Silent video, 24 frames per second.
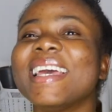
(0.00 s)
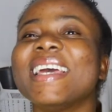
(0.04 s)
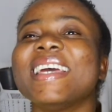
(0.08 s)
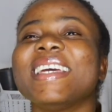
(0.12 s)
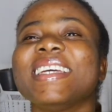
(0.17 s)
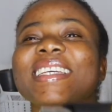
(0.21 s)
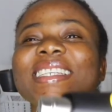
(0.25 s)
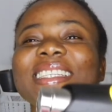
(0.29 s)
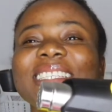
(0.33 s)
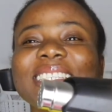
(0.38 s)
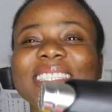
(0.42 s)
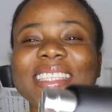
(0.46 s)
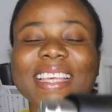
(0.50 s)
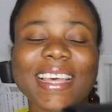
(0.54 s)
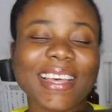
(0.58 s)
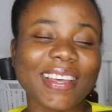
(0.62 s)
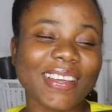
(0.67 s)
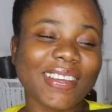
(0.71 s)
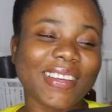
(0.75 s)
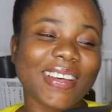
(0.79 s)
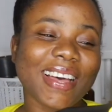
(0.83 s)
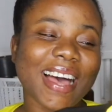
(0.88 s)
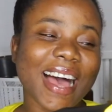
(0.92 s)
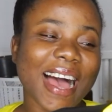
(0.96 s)

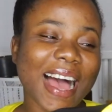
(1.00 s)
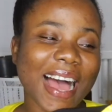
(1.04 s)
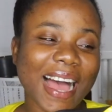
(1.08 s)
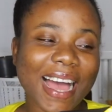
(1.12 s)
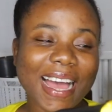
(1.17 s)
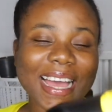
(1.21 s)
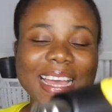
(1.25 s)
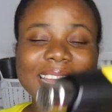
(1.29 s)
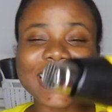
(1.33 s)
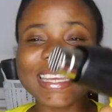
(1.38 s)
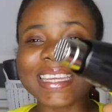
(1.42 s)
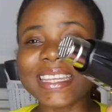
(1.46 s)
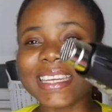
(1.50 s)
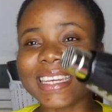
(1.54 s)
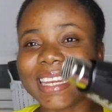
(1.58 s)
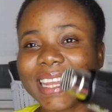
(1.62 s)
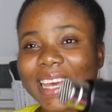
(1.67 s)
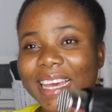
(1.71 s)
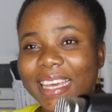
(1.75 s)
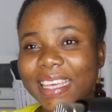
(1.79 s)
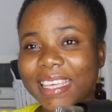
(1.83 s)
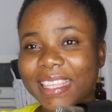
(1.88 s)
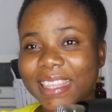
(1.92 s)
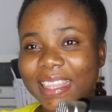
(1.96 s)
So I
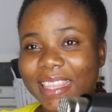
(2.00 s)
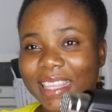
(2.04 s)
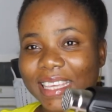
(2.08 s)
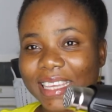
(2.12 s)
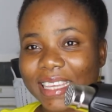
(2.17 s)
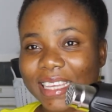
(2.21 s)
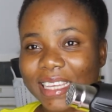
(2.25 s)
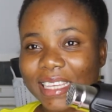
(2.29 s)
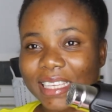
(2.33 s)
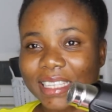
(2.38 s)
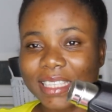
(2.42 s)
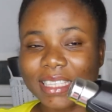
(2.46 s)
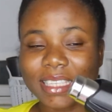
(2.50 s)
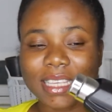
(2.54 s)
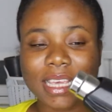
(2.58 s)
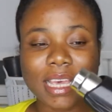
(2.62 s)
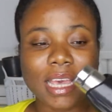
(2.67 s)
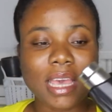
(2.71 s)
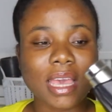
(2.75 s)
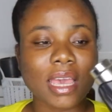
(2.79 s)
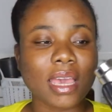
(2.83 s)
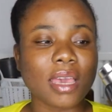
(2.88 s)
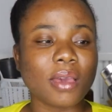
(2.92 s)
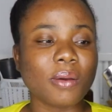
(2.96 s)
like this,
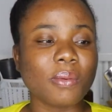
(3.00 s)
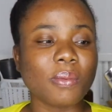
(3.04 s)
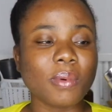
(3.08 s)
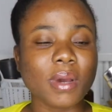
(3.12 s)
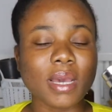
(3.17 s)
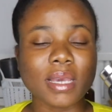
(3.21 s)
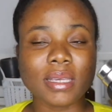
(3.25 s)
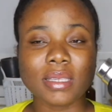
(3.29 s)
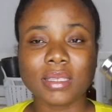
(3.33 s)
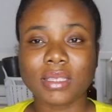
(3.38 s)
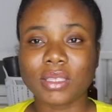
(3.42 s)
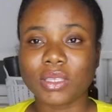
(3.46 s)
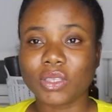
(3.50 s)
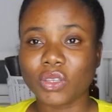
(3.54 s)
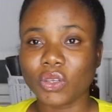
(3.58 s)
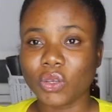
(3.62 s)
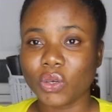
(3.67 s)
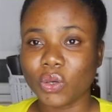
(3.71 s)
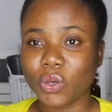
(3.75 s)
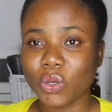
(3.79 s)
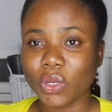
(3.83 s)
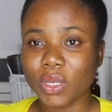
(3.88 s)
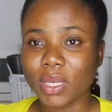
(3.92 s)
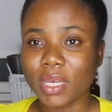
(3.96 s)
it works
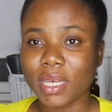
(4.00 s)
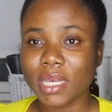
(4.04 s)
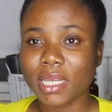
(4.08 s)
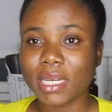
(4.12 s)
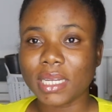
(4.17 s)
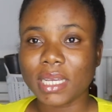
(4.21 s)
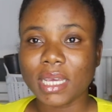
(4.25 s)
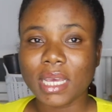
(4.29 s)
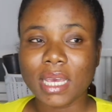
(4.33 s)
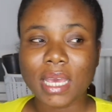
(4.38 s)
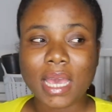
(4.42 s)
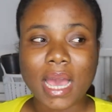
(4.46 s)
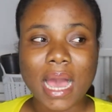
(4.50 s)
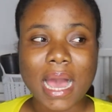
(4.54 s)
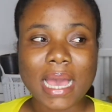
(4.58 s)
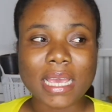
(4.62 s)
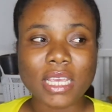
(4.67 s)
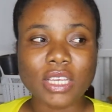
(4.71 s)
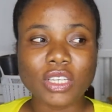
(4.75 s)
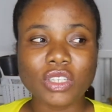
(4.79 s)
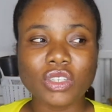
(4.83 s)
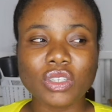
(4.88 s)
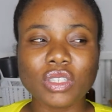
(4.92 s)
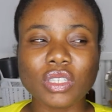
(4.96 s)
good. I
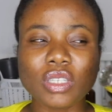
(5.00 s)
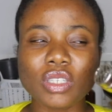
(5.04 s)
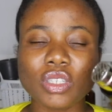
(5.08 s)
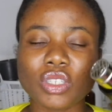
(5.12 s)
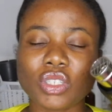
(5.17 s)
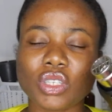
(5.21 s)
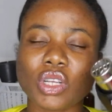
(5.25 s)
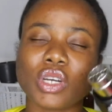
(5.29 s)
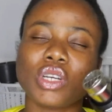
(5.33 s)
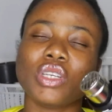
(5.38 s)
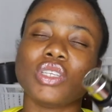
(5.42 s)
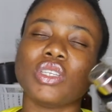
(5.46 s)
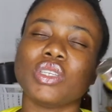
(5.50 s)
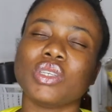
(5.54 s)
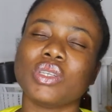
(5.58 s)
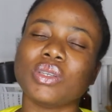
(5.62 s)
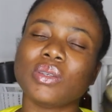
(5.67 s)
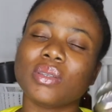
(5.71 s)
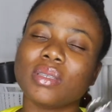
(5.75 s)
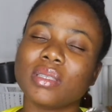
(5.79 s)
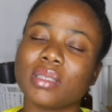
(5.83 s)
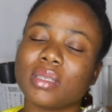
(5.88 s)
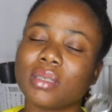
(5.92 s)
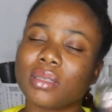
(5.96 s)
usually don't
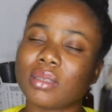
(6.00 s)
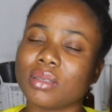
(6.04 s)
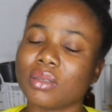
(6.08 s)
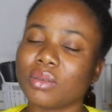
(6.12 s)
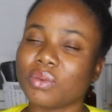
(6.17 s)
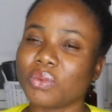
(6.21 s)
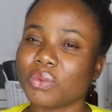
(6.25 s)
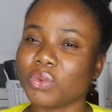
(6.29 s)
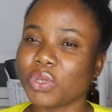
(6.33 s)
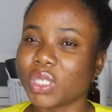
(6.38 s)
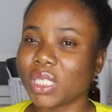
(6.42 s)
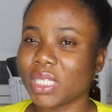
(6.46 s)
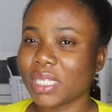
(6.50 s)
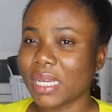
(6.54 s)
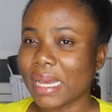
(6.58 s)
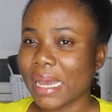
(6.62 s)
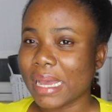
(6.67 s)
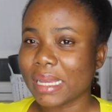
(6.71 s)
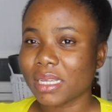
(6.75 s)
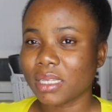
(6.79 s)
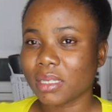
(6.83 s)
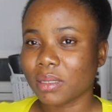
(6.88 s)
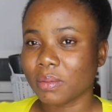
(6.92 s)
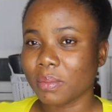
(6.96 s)
use this to
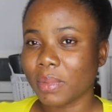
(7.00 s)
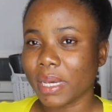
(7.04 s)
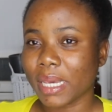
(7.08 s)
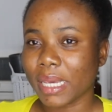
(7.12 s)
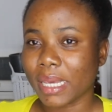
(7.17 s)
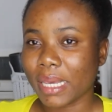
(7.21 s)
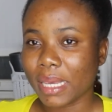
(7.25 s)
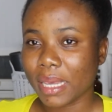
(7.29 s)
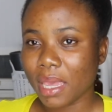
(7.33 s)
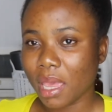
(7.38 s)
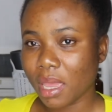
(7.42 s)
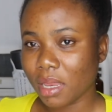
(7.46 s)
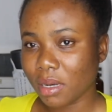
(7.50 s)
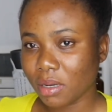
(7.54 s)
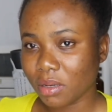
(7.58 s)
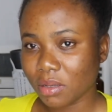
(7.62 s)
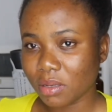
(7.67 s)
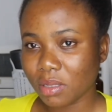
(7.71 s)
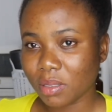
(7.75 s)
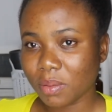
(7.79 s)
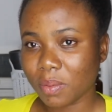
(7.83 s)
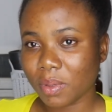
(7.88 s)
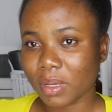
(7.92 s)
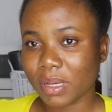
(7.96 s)
retouch my
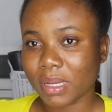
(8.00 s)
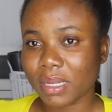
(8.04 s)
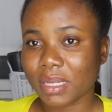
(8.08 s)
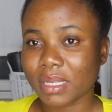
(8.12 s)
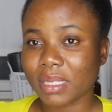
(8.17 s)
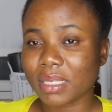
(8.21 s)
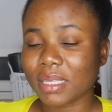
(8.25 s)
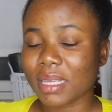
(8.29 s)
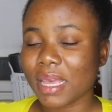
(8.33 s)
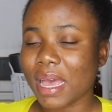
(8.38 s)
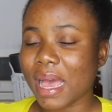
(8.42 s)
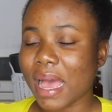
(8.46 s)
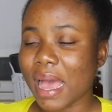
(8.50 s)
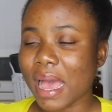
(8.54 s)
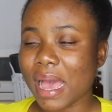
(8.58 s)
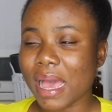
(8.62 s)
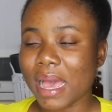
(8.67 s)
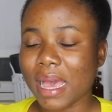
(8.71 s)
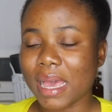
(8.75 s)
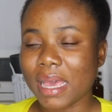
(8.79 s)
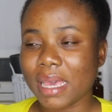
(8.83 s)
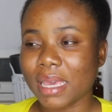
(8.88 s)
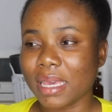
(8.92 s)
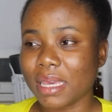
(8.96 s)
candles because
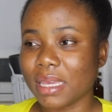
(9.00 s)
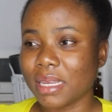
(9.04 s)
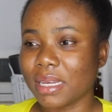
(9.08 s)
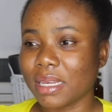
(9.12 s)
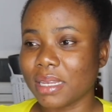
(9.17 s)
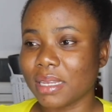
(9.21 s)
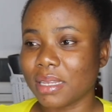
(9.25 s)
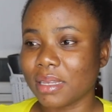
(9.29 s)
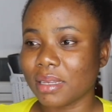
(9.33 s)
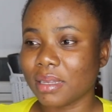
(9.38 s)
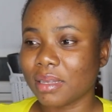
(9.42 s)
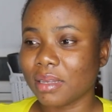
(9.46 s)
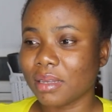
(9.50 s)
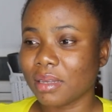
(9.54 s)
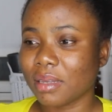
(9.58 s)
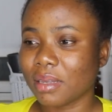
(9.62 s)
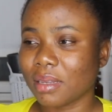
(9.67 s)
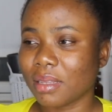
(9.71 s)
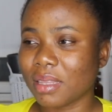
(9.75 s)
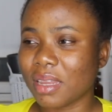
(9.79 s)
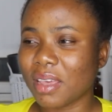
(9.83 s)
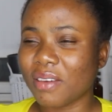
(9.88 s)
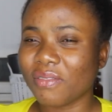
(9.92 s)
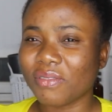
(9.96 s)
I
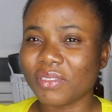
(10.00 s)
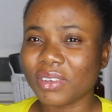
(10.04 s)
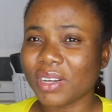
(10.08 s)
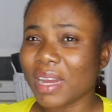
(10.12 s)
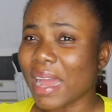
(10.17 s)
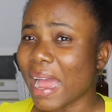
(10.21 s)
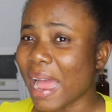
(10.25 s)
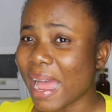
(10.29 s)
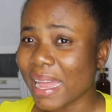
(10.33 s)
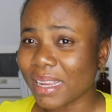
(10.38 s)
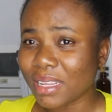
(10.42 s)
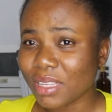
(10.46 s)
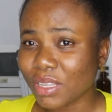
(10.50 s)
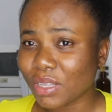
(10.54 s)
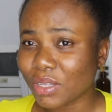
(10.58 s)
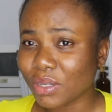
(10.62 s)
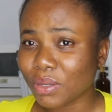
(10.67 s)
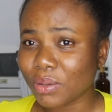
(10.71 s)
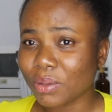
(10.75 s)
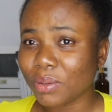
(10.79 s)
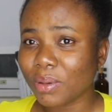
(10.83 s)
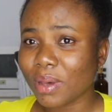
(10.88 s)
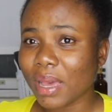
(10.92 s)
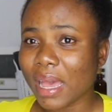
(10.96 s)
never had
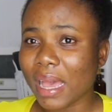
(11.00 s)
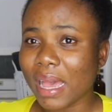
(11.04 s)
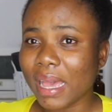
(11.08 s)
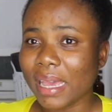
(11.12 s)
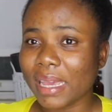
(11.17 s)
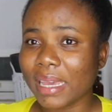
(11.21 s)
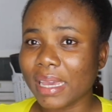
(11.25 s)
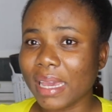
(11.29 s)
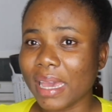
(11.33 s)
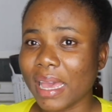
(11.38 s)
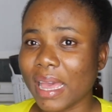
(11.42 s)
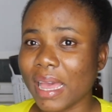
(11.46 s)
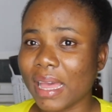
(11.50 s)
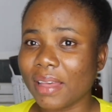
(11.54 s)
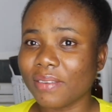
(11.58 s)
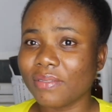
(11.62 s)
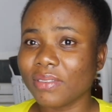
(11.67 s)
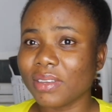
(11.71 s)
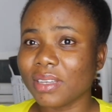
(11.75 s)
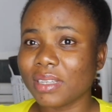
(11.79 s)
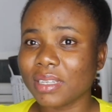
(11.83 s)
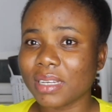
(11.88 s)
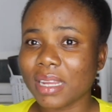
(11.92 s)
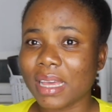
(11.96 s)
to. I
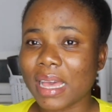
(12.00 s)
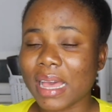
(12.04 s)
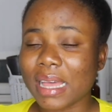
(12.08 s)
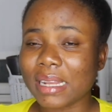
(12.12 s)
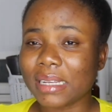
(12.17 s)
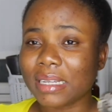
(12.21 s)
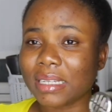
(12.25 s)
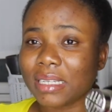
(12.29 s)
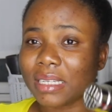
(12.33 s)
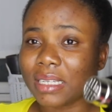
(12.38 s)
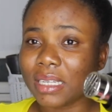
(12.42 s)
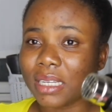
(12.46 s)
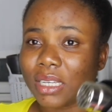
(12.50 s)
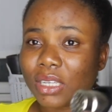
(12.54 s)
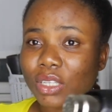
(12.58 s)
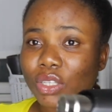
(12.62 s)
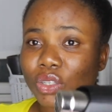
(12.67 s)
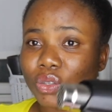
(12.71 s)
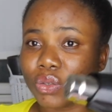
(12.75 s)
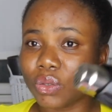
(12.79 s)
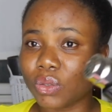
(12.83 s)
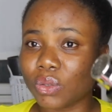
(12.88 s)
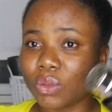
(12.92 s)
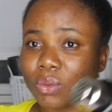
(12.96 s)
haven't had the need
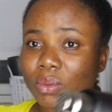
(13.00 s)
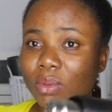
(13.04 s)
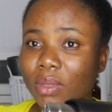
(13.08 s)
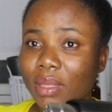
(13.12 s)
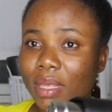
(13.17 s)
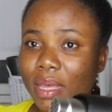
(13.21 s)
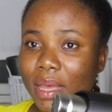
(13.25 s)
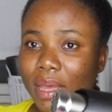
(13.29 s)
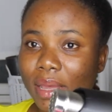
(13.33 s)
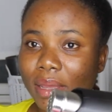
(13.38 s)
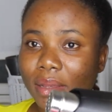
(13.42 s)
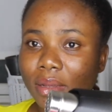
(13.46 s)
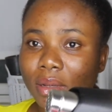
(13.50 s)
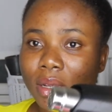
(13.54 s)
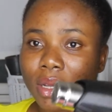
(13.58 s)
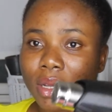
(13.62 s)
to do that,